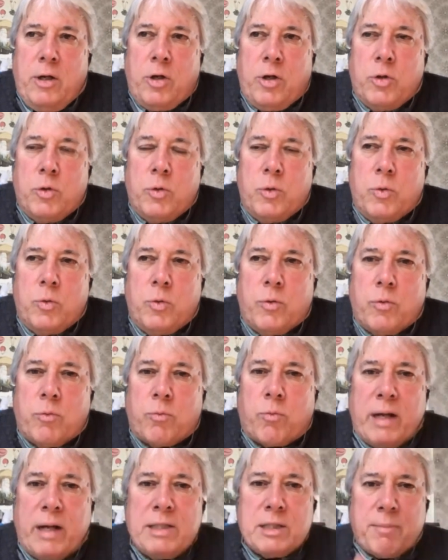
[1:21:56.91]
who
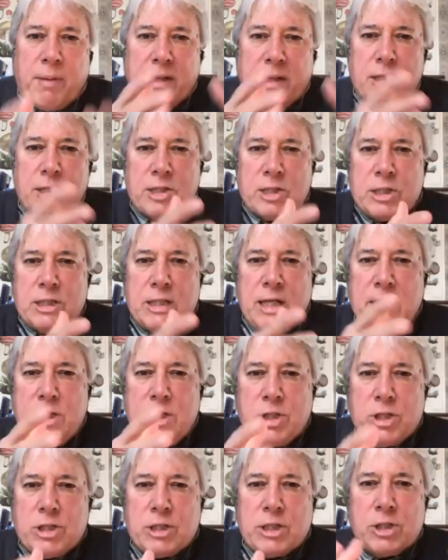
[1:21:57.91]
writes about the
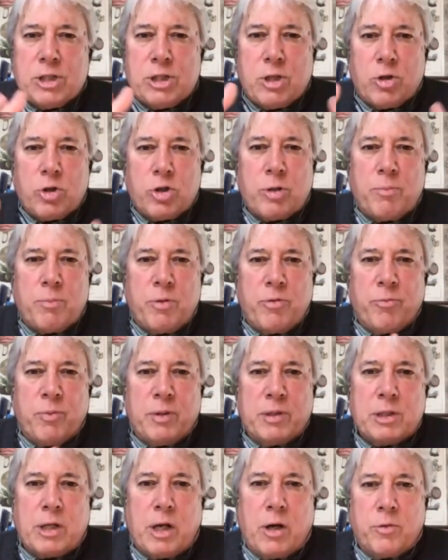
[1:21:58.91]
stages that social
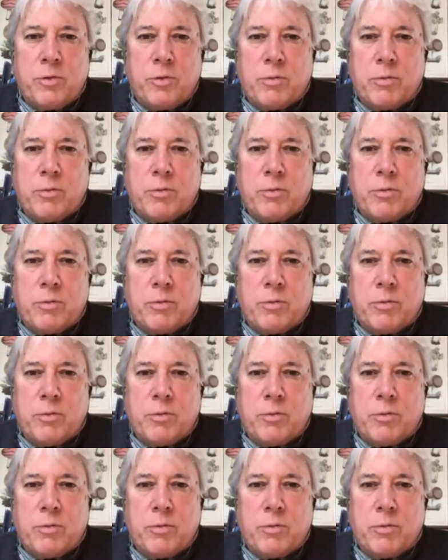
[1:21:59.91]
movements go